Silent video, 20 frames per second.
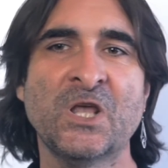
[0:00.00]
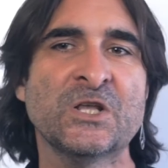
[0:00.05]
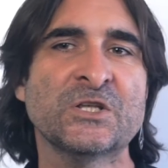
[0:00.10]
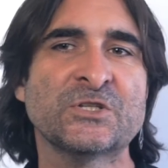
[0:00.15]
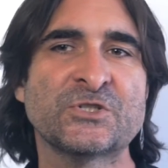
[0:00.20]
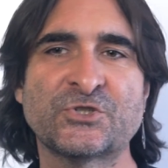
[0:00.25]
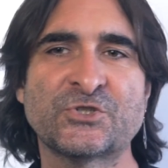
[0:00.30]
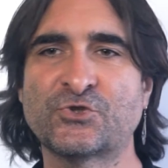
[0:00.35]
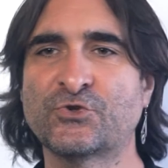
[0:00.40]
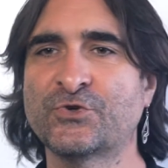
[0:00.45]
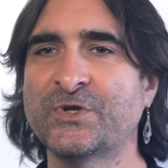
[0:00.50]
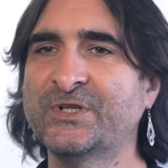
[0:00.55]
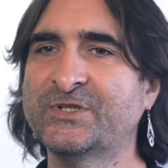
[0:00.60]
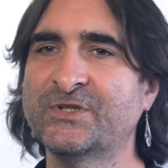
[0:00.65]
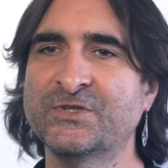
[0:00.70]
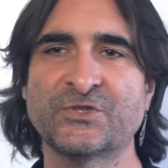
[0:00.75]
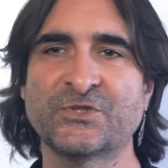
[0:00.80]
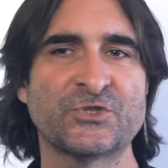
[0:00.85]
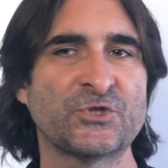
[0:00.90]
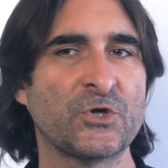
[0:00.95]
street
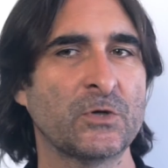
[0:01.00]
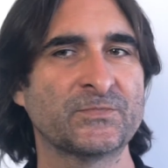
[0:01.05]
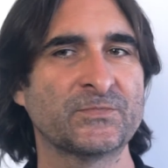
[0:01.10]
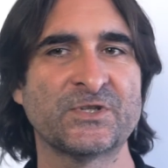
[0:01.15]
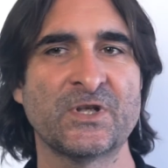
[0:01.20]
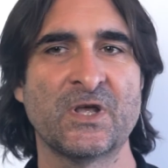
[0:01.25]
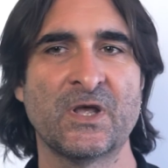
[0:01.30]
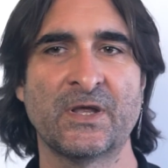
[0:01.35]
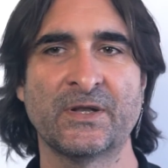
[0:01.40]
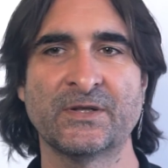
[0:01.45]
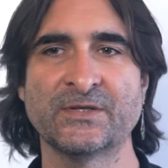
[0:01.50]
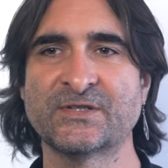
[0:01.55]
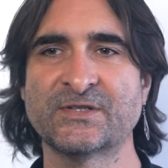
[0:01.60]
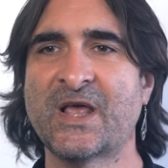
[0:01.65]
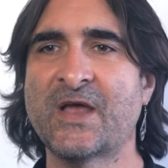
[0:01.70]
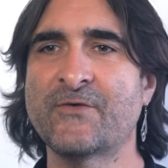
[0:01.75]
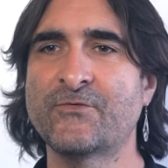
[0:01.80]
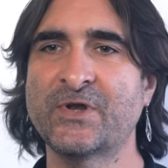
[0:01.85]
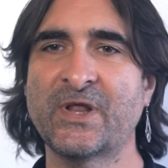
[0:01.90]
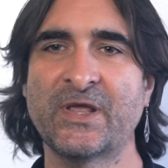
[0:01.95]
and shop signs,
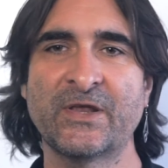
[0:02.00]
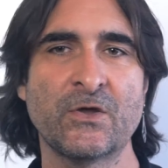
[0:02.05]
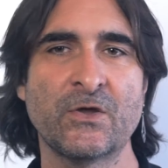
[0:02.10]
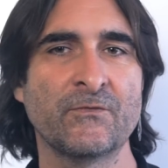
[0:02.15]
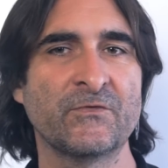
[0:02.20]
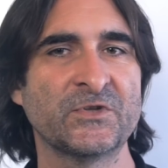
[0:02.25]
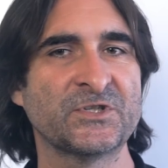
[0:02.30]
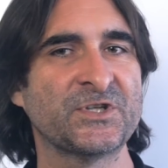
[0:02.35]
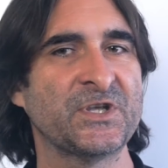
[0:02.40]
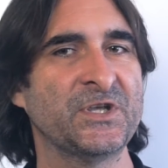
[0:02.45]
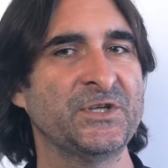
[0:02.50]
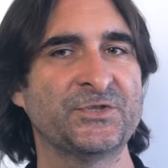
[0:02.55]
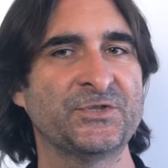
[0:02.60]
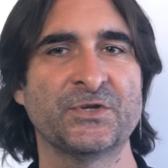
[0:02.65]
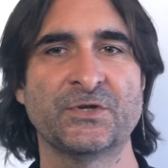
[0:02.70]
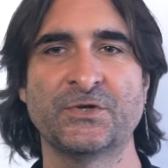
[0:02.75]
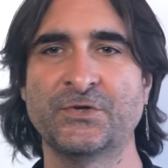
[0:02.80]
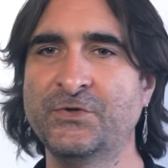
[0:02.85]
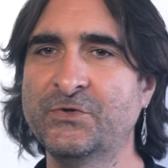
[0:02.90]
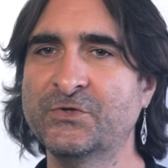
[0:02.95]
everyday
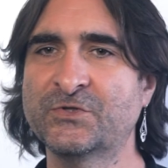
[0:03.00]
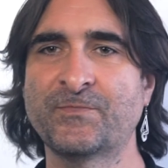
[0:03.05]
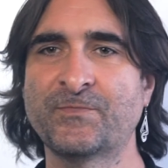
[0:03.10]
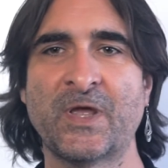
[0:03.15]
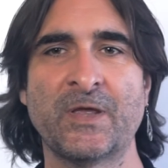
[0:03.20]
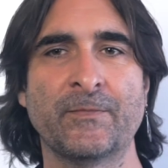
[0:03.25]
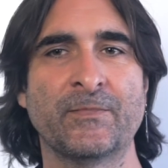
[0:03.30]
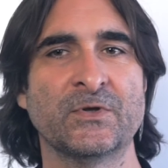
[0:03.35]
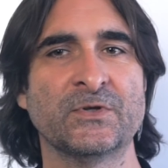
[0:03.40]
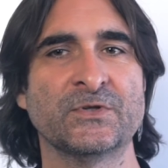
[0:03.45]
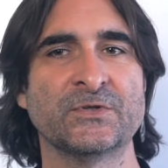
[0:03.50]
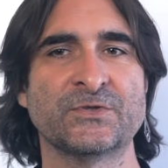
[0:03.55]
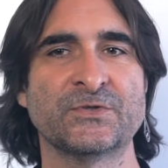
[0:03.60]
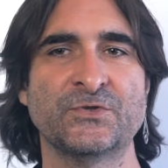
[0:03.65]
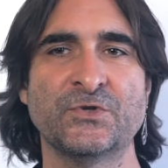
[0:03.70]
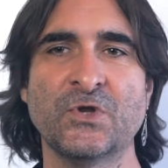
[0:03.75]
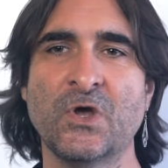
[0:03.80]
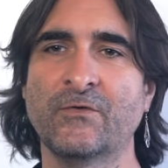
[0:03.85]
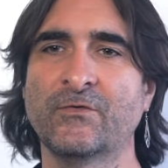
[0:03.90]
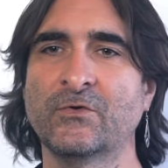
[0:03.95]
conversation, newspapers,
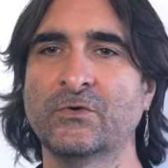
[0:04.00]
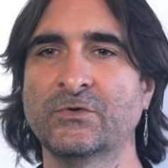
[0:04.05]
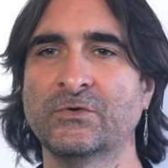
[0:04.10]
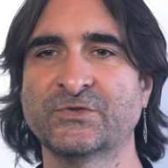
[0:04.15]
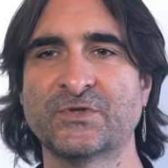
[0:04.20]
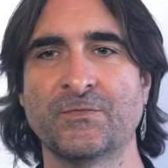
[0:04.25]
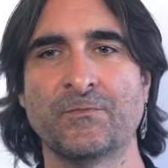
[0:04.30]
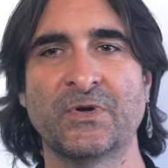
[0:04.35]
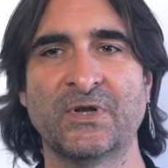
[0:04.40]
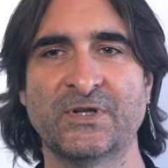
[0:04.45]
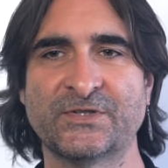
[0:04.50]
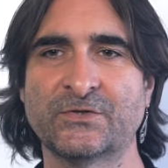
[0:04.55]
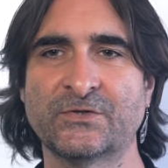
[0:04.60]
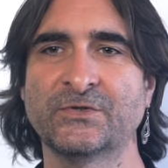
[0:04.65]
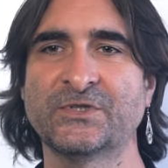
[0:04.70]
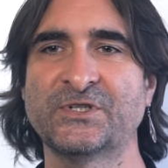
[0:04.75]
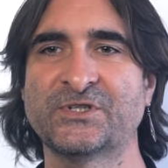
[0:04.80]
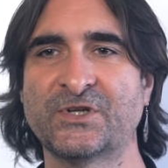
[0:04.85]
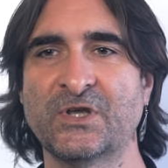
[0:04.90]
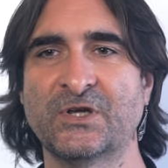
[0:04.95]
novels, and political
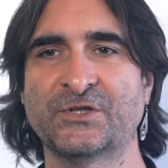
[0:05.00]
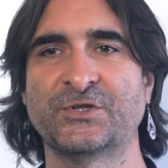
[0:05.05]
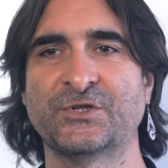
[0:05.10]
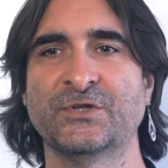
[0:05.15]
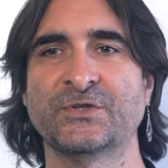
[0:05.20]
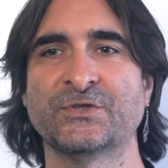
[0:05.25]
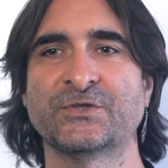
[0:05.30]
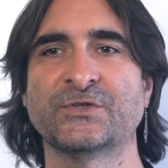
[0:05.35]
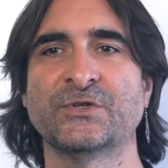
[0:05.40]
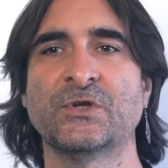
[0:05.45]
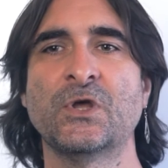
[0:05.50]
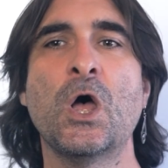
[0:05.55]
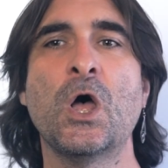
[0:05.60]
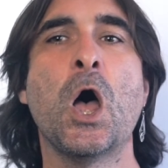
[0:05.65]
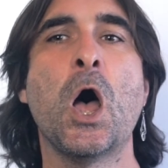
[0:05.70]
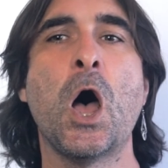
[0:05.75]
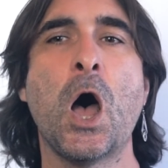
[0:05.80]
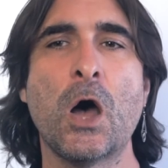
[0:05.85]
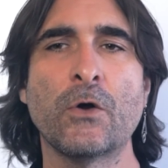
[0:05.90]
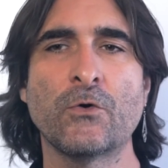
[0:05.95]
discussions
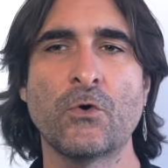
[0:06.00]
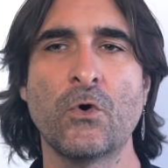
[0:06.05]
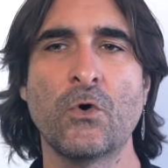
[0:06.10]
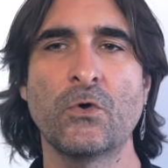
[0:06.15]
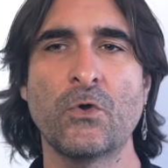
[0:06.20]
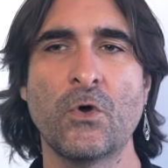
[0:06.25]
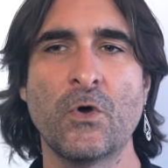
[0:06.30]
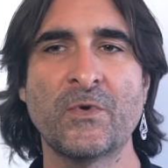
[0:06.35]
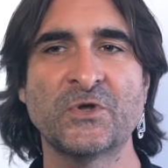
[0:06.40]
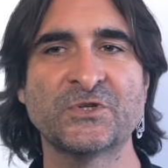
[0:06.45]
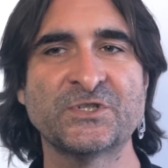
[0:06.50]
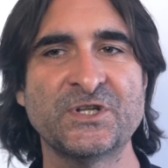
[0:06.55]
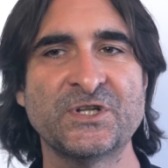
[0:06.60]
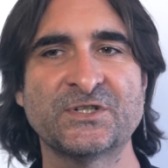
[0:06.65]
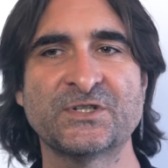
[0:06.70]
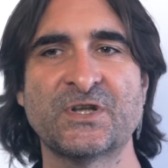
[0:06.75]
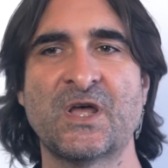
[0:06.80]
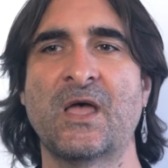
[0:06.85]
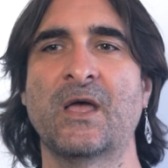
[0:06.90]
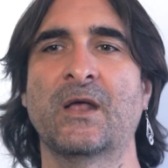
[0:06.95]
are all almost
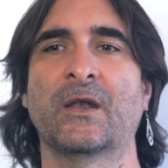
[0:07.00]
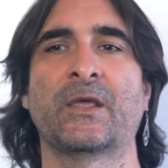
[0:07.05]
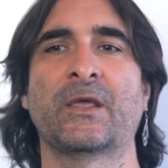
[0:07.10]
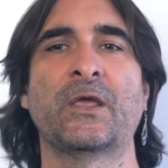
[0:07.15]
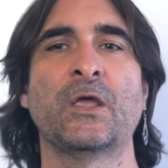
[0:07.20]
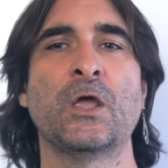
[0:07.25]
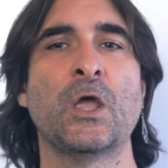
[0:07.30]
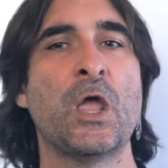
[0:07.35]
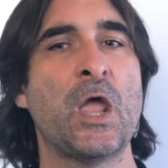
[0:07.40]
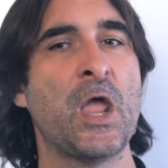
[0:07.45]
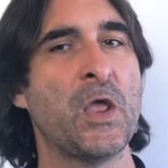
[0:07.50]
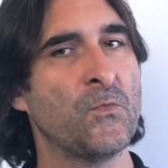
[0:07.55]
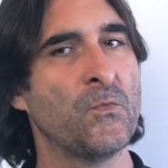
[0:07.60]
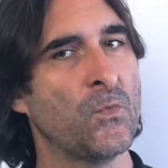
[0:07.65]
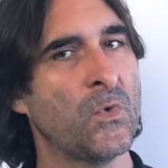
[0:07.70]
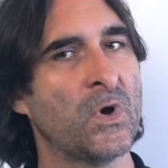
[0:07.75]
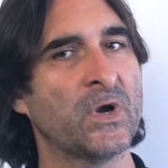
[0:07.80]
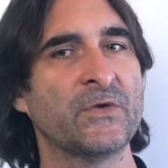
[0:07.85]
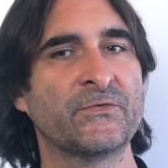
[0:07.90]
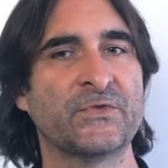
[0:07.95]
entirely in
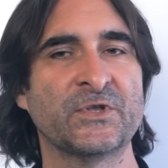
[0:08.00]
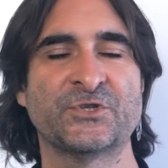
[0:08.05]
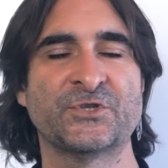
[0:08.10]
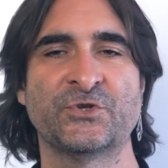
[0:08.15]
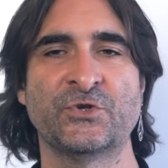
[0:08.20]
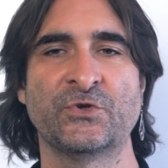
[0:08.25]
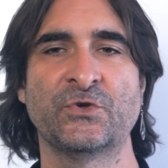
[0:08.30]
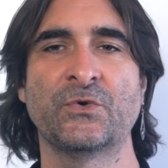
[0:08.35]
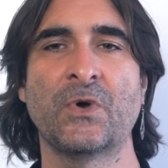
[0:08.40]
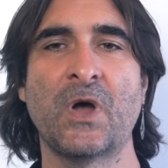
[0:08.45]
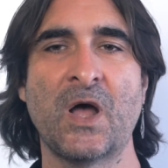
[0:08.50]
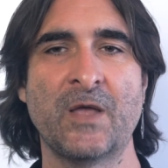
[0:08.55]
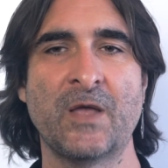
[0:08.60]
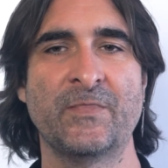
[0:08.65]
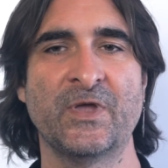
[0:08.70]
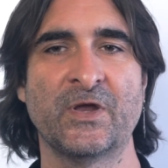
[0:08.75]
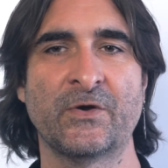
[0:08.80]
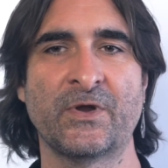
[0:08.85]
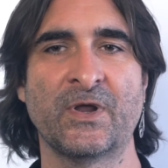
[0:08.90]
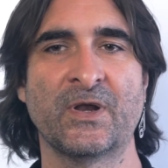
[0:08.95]
one of the two
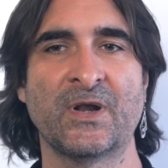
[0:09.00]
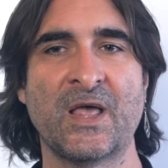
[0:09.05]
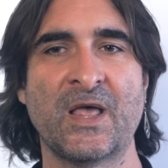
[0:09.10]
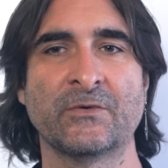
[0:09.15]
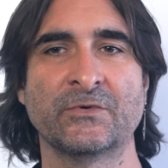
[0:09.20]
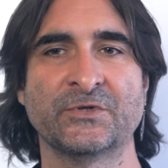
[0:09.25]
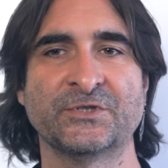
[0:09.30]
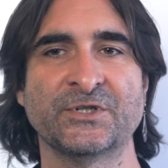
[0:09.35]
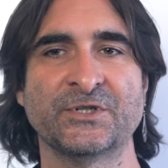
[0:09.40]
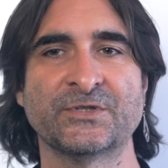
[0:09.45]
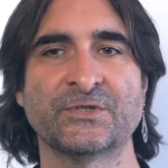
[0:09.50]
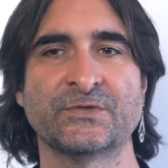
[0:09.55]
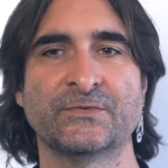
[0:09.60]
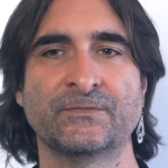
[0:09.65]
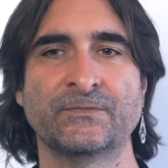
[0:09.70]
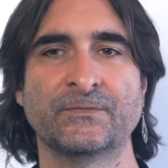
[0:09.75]
Iberian languages.